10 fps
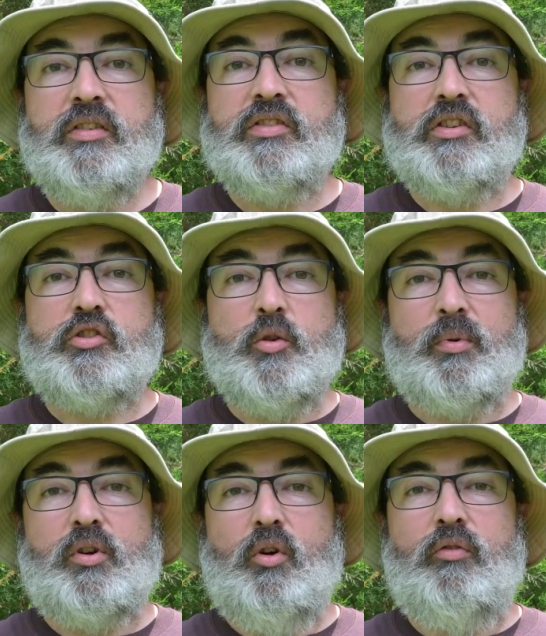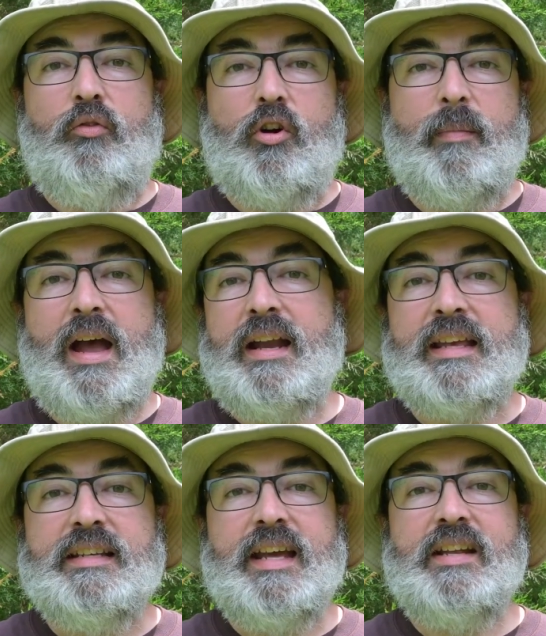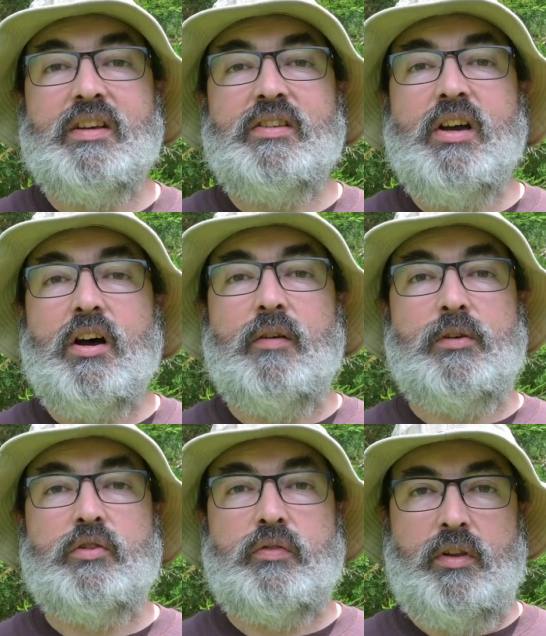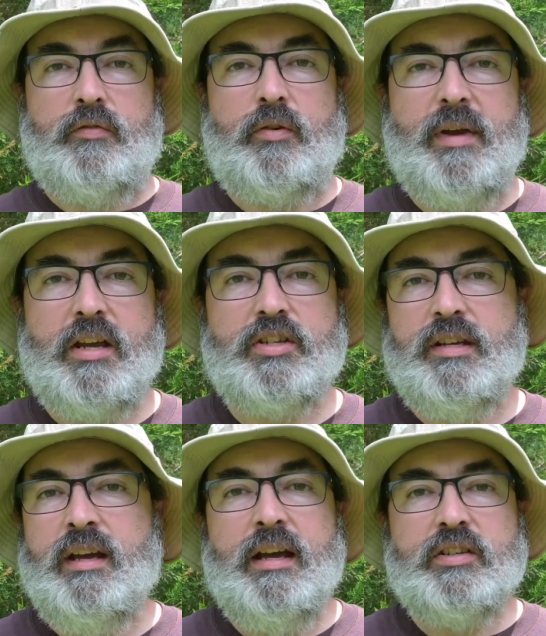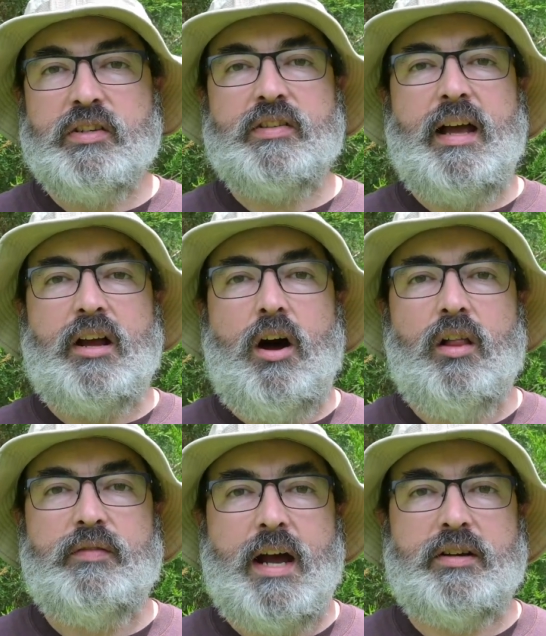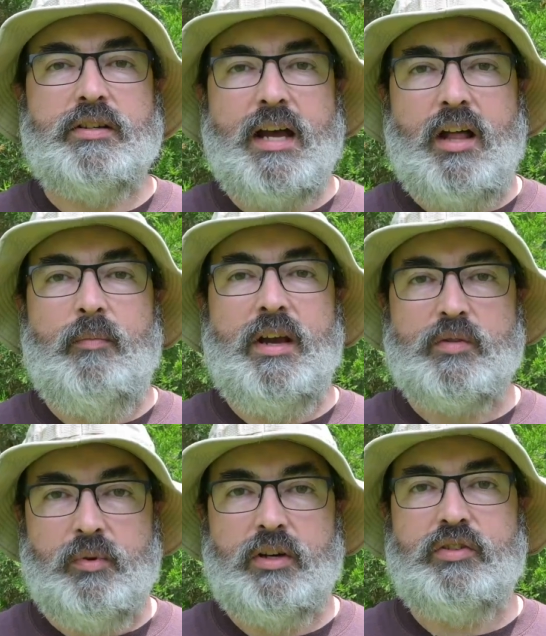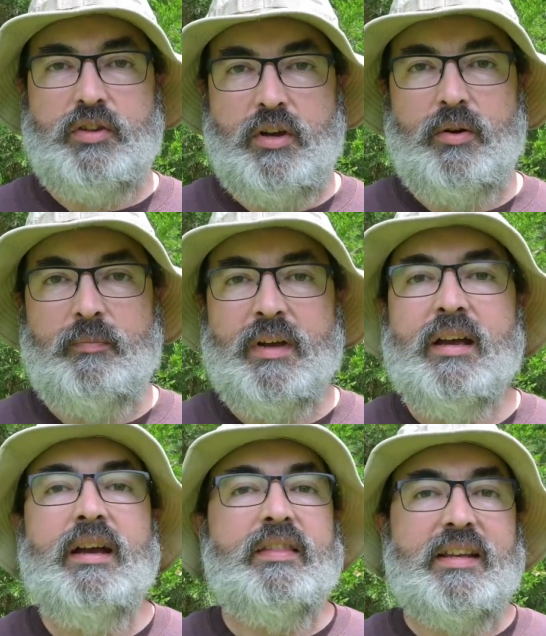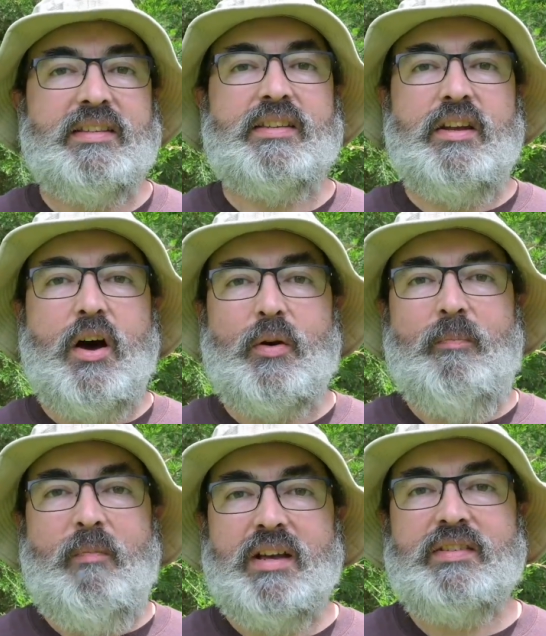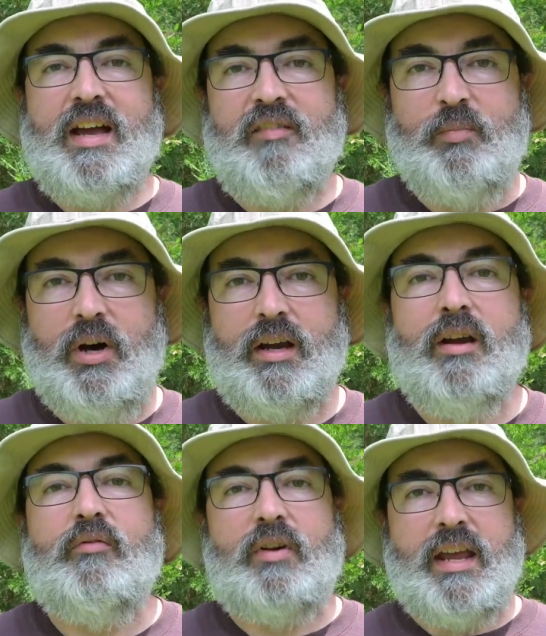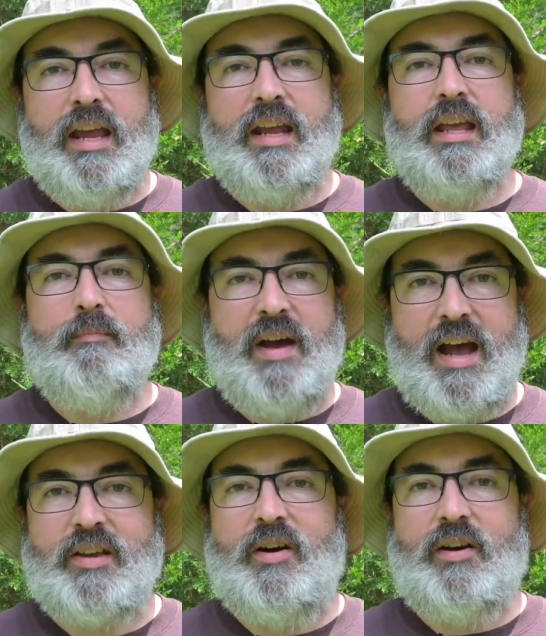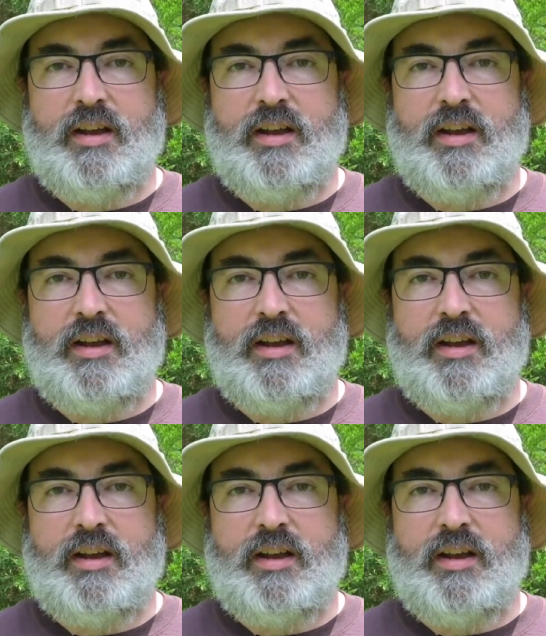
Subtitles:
This is a super cool format and contains a ton of useful information, just like all of Dr. Tallamy's books do. This is another must-have book for any backyard